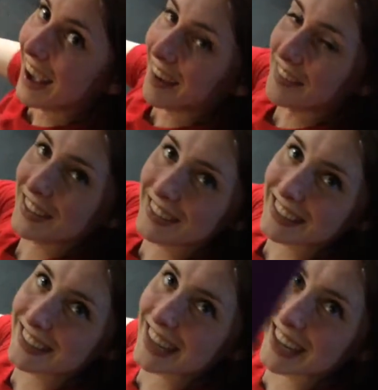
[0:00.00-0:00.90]
How many are we
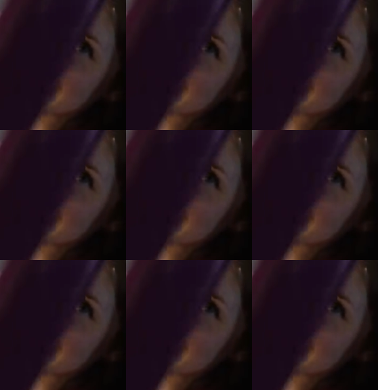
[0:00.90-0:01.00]
doing?